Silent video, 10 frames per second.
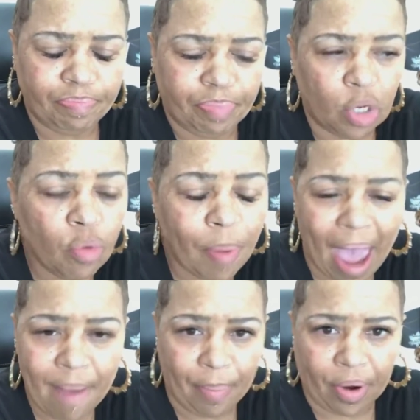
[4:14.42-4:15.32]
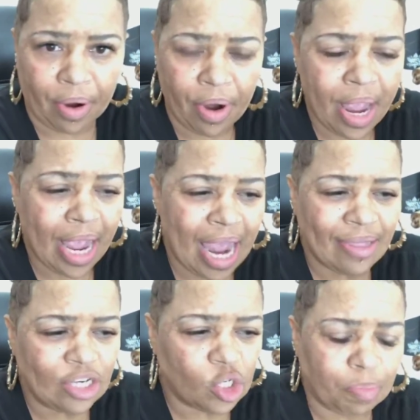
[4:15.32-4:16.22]
blue paper, and
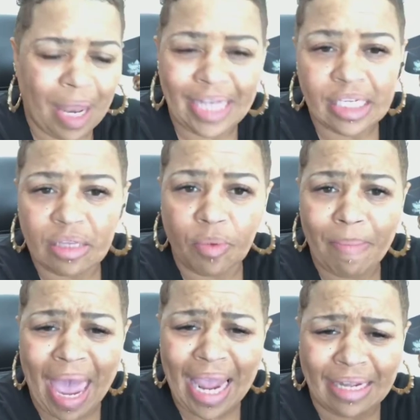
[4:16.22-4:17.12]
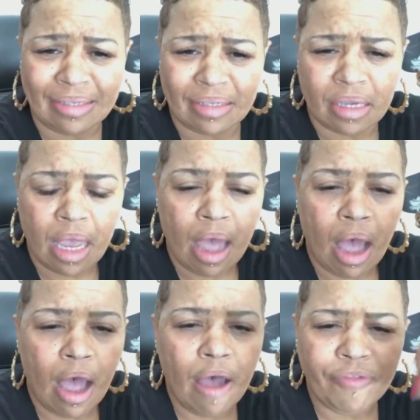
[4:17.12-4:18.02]
they just placed the remains
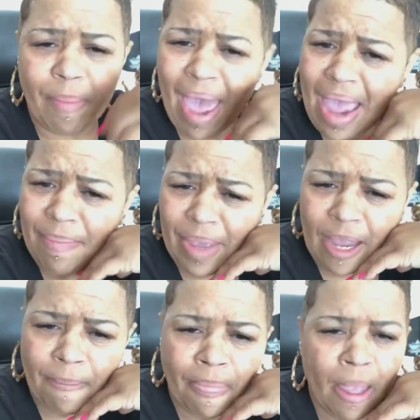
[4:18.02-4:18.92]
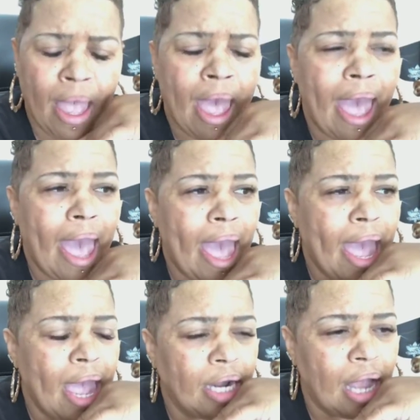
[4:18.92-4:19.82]
of the baby.
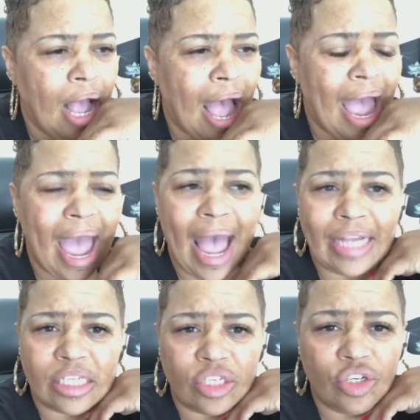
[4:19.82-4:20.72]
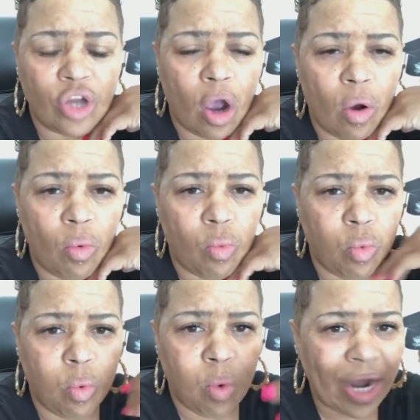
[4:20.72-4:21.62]
And I asked,
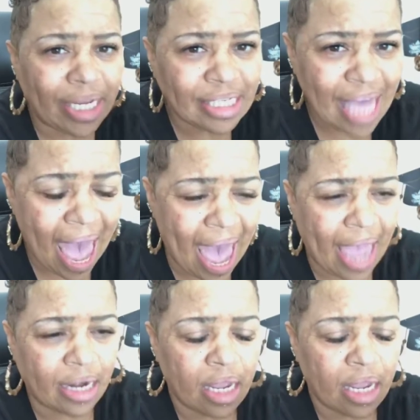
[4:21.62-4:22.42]
what is that?